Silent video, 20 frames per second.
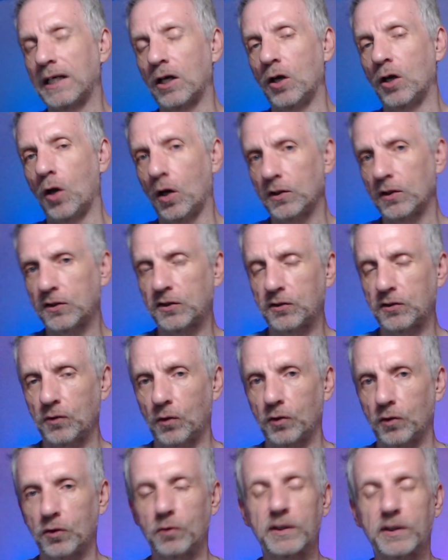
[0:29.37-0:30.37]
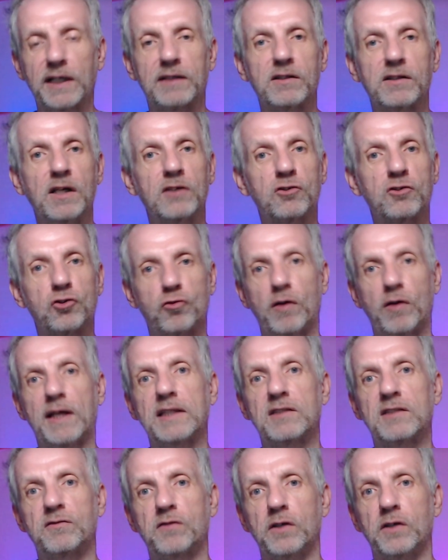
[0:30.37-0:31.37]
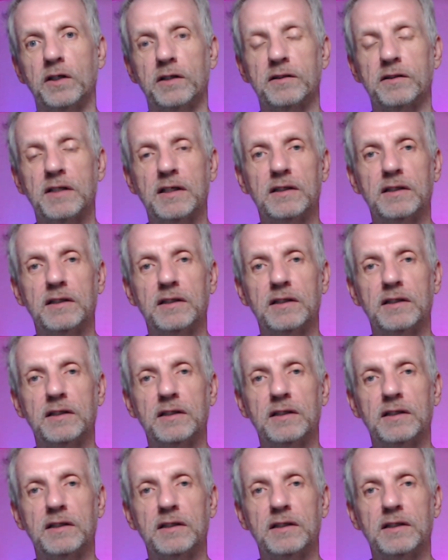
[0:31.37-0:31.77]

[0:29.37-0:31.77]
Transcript: lost or don't get transferred